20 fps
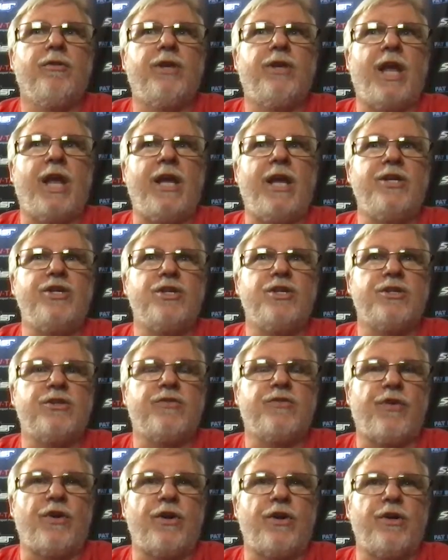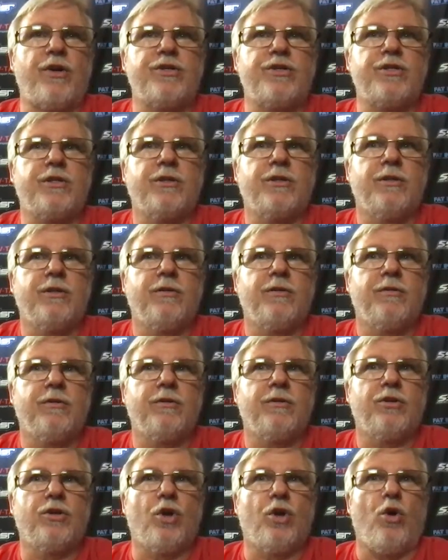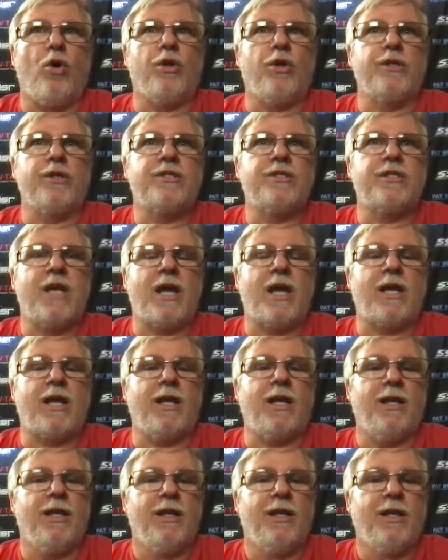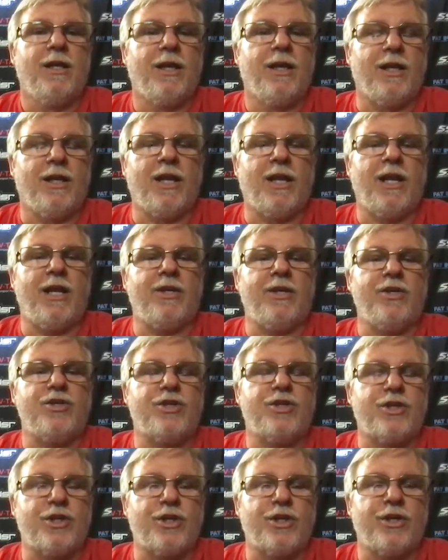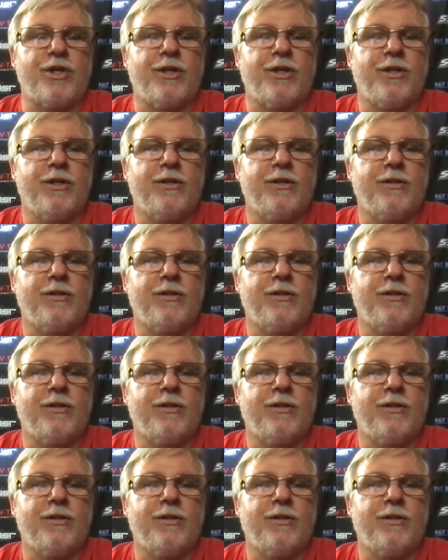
Gage is first, Cole is second, and Layne is third.